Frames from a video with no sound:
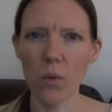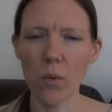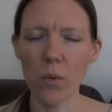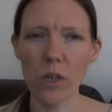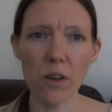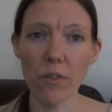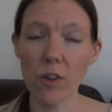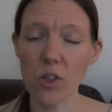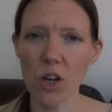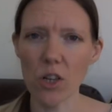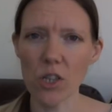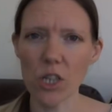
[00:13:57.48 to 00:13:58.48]
which I've not
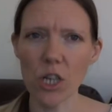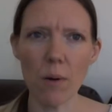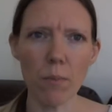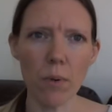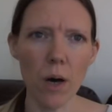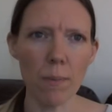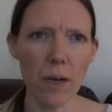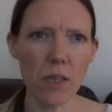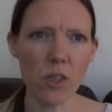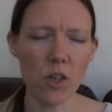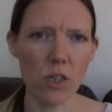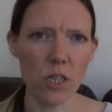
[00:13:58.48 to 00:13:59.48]
started yet, but I
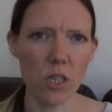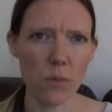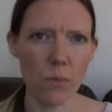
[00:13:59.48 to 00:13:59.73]
might start in